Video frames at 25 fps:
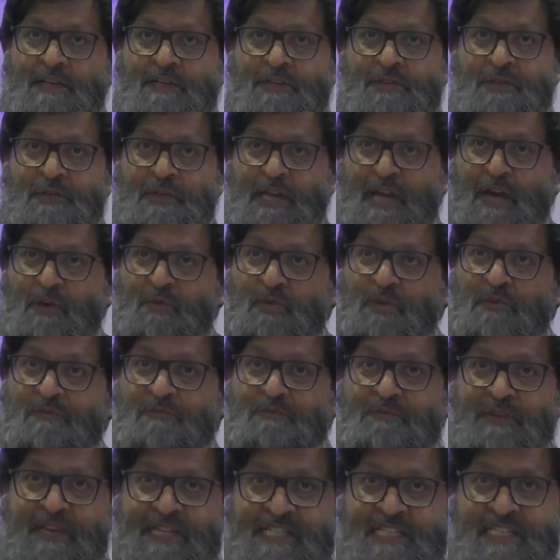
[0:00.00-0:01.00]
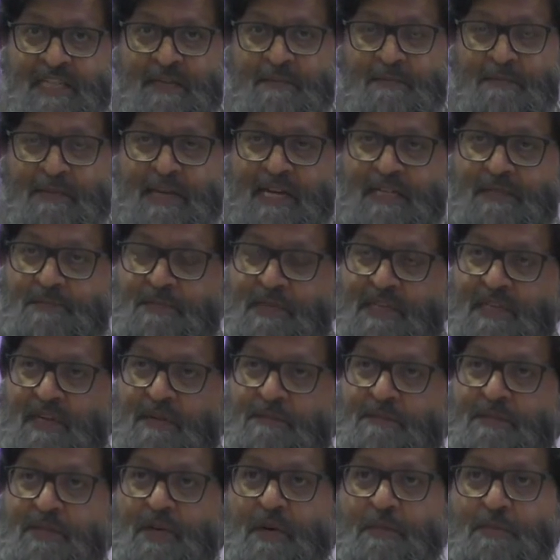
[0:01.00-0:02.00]
So now the victim has
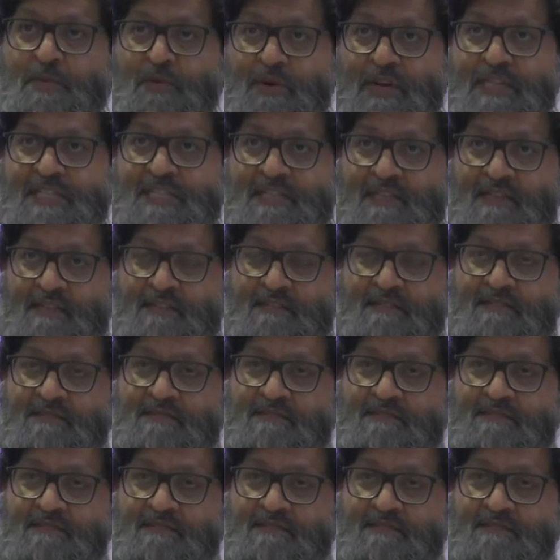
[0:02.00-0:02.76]
become the oppressor.